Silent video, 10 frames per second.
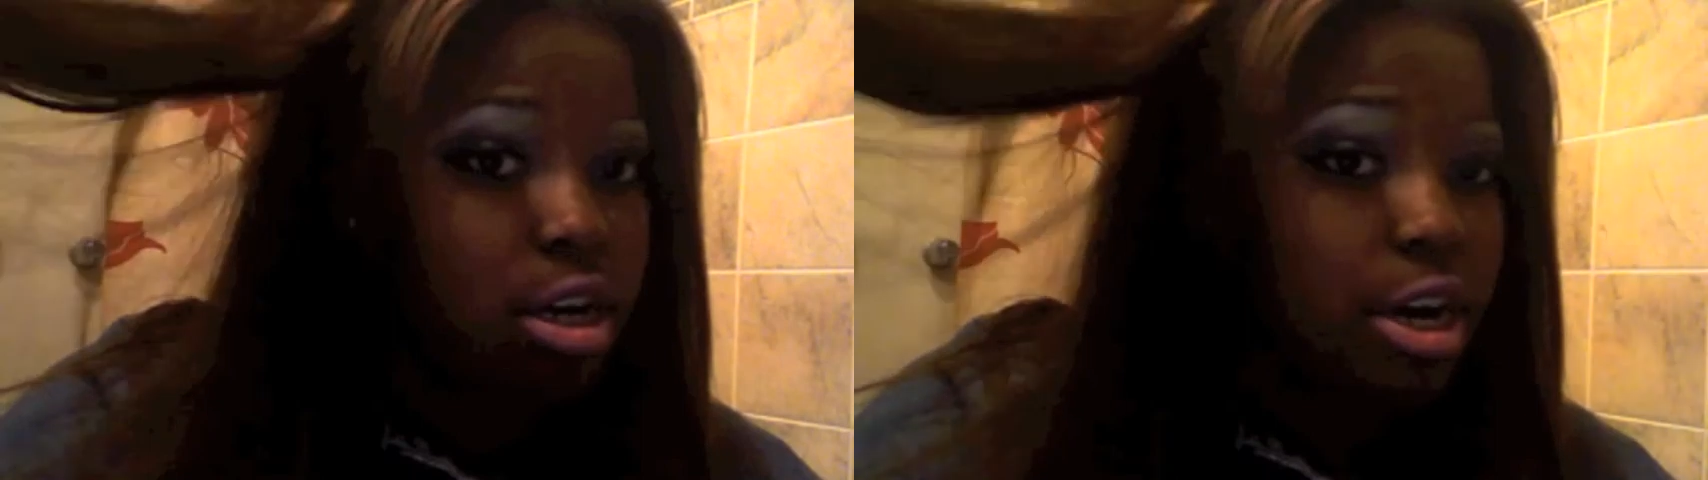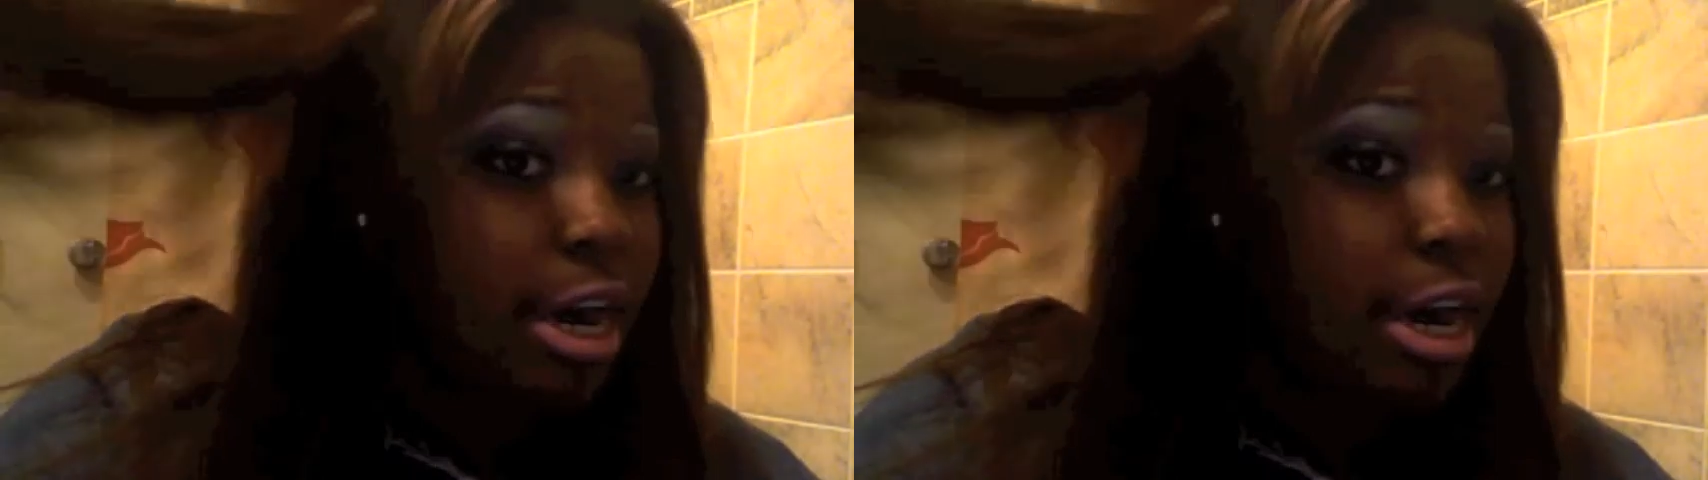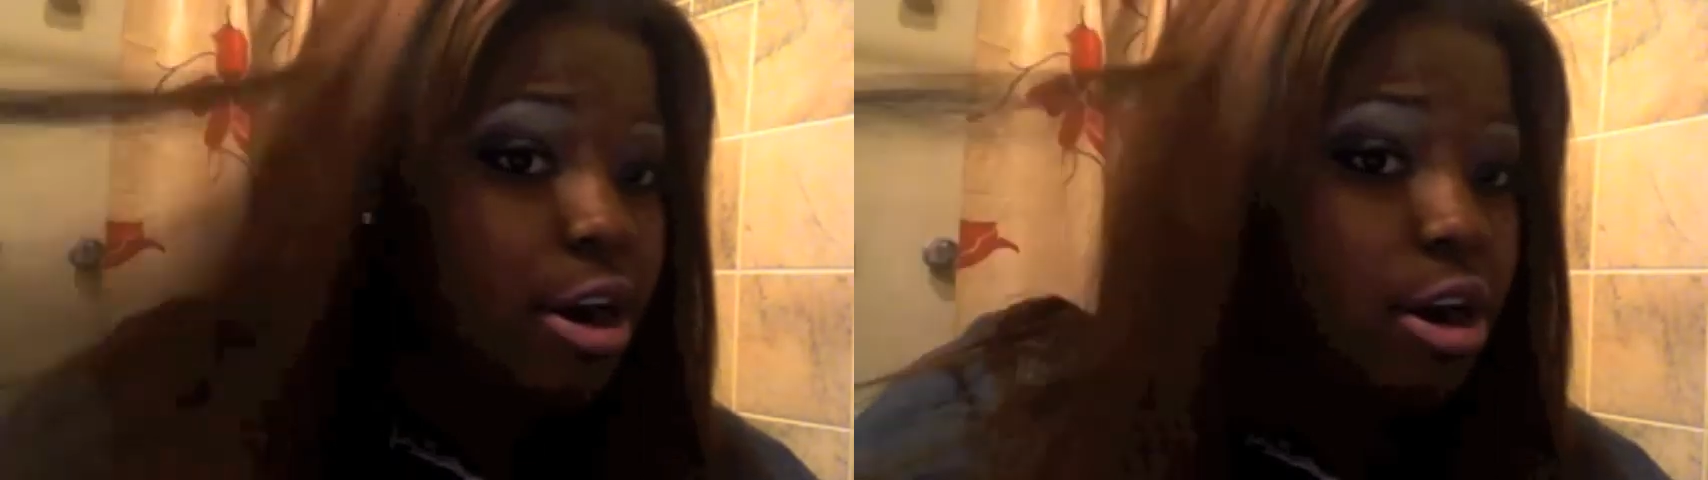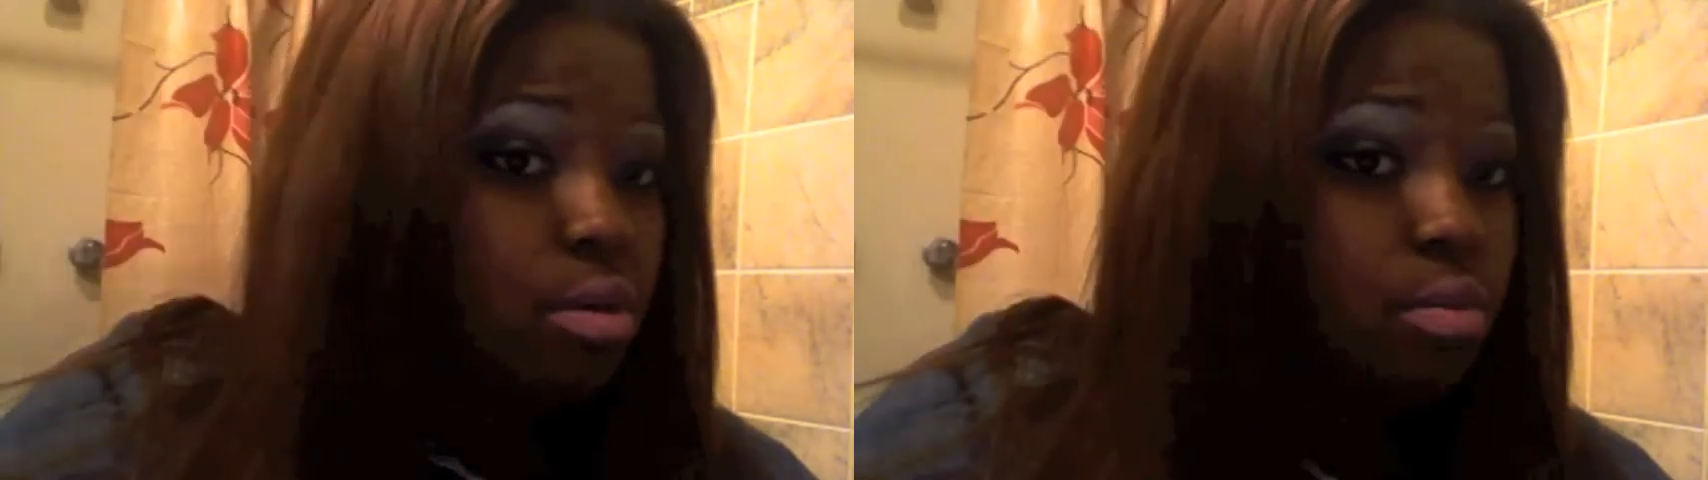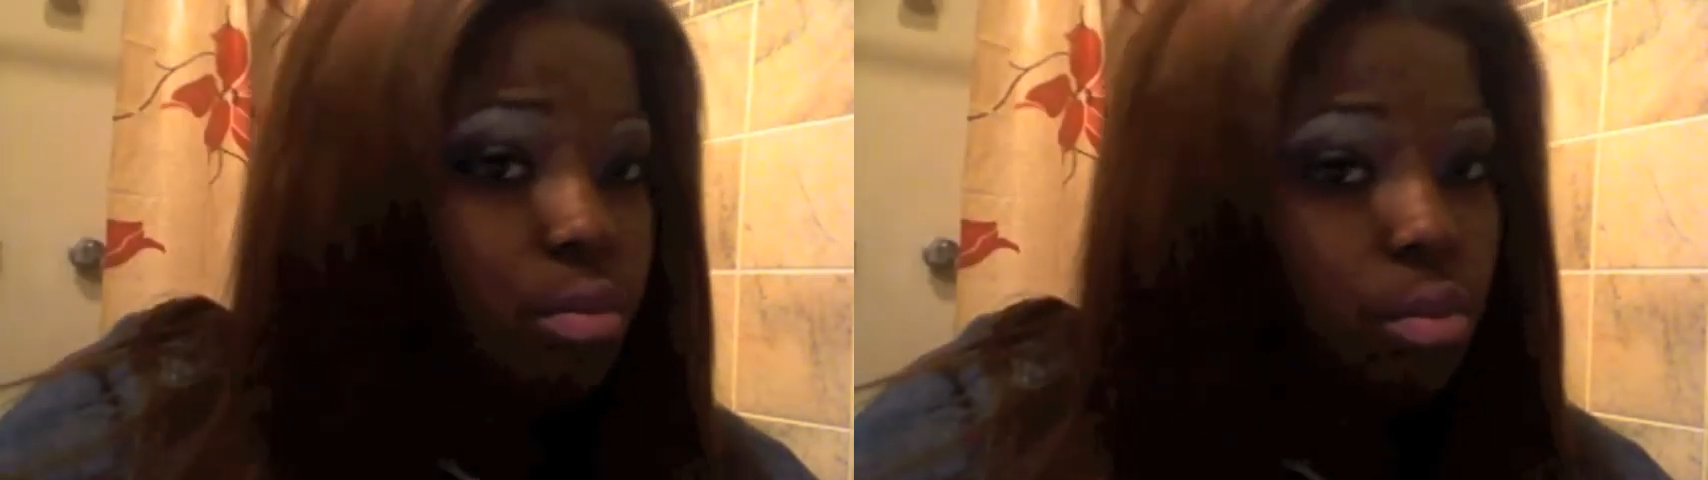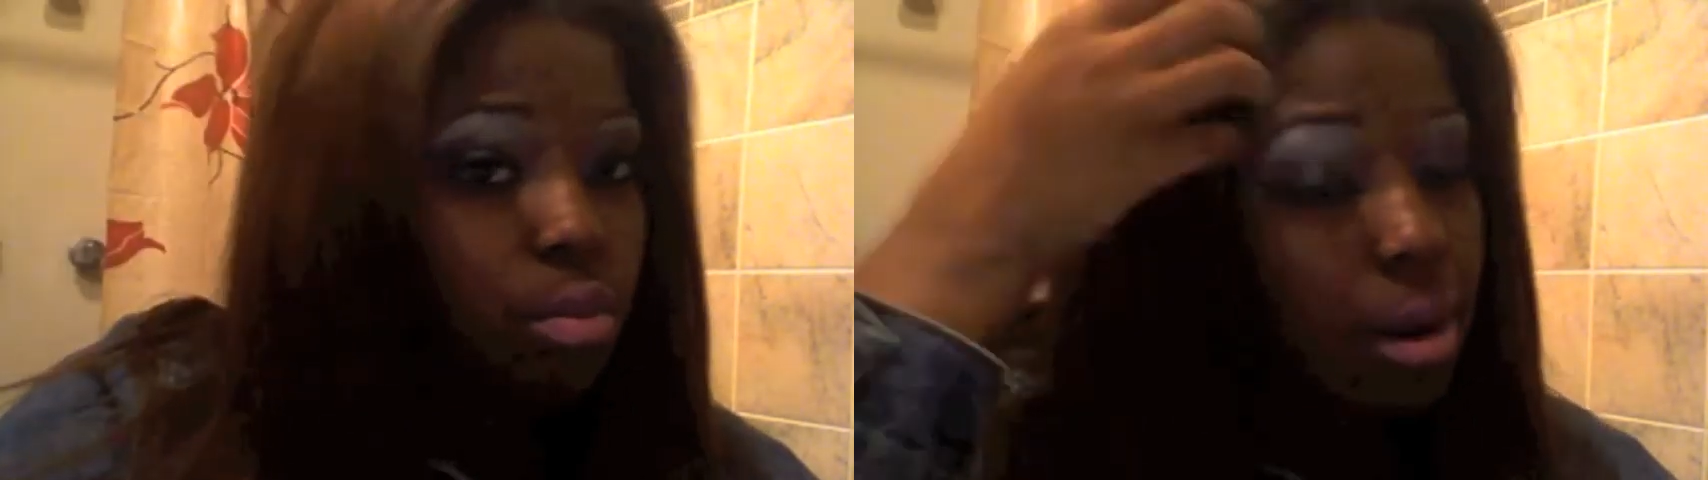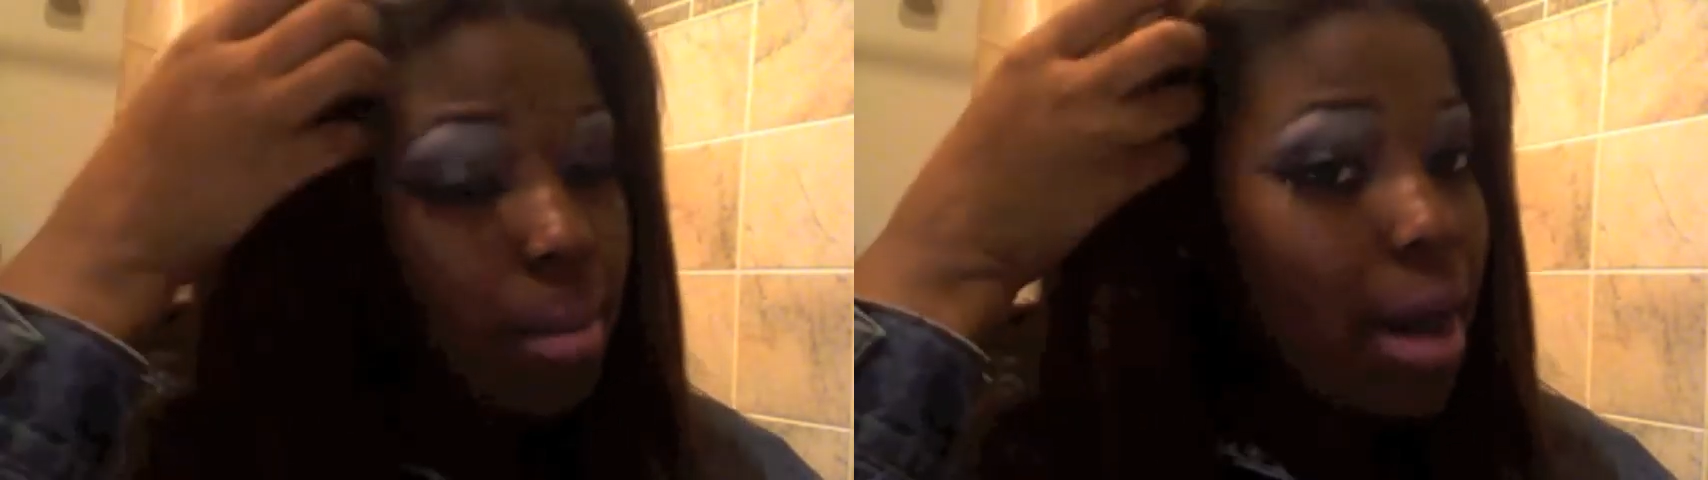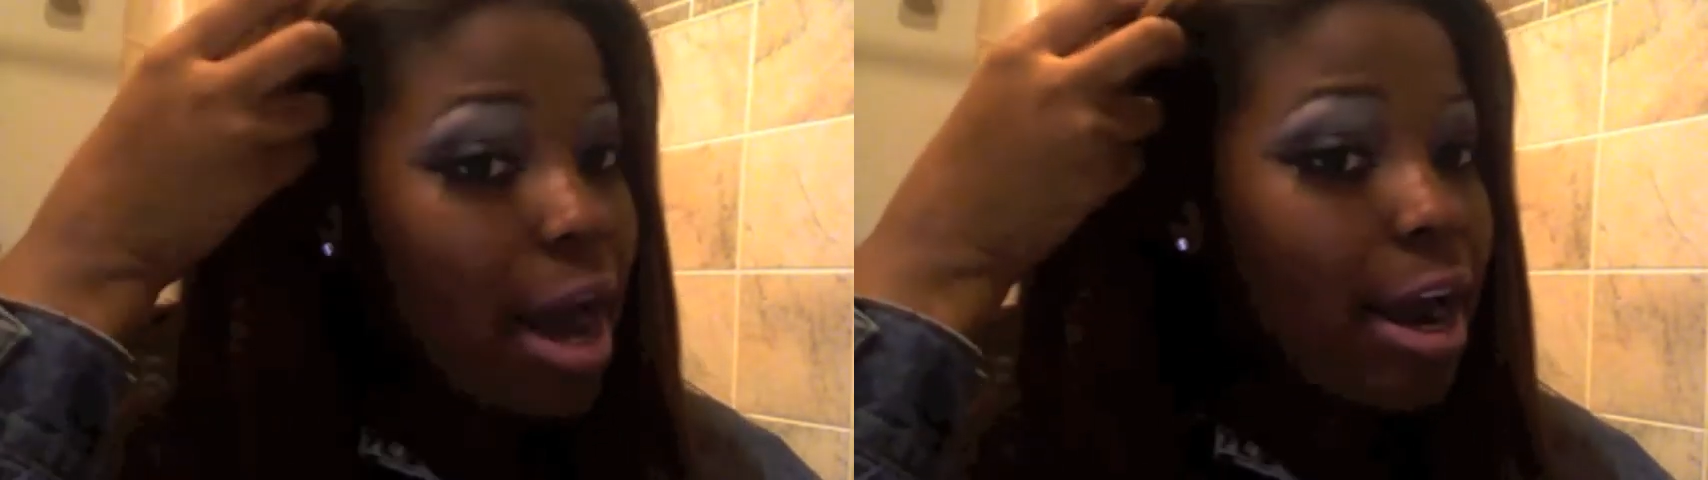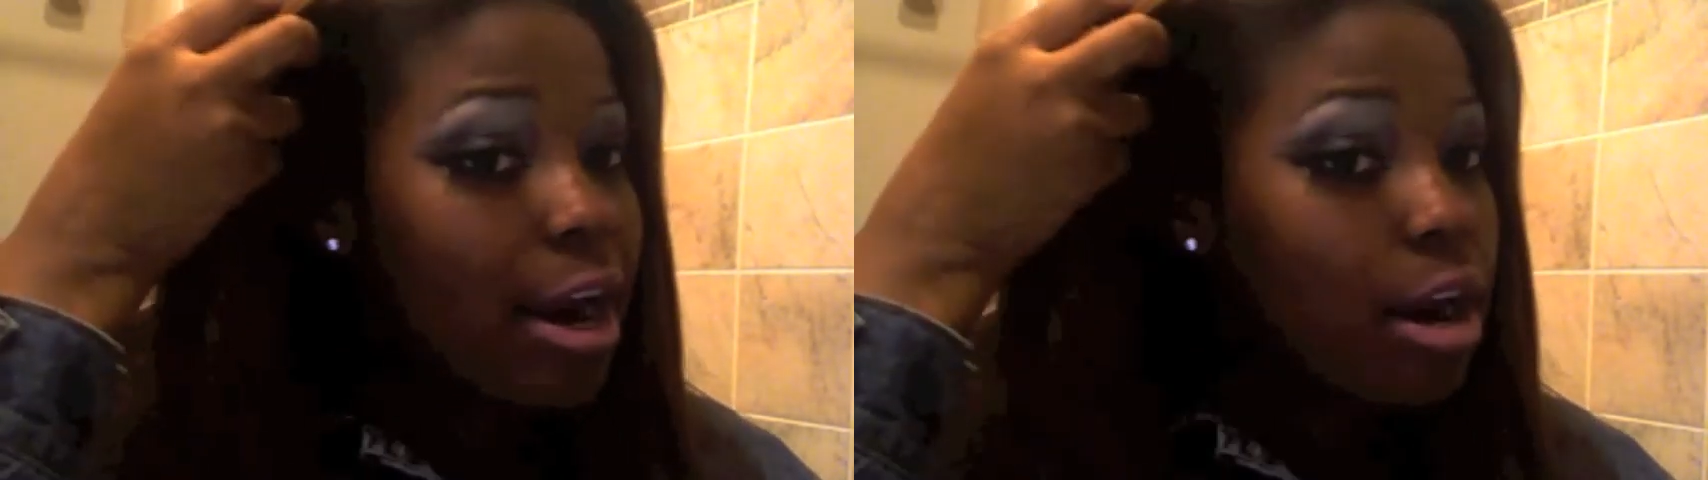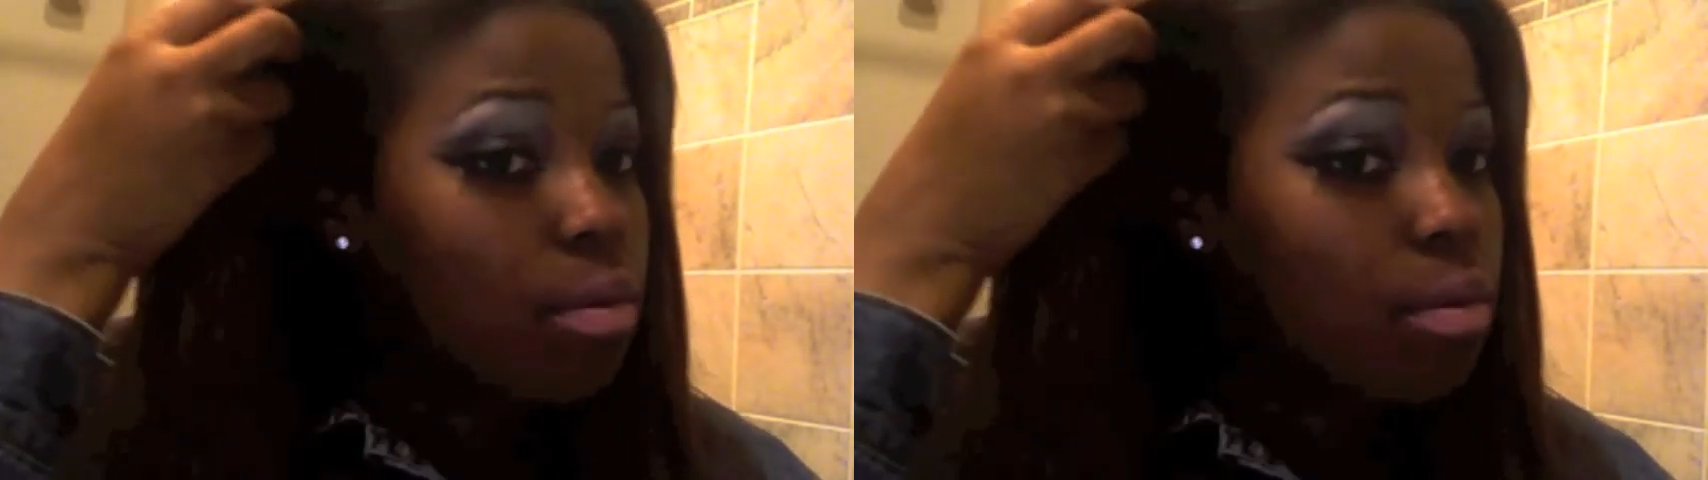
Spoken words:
the hair in my hair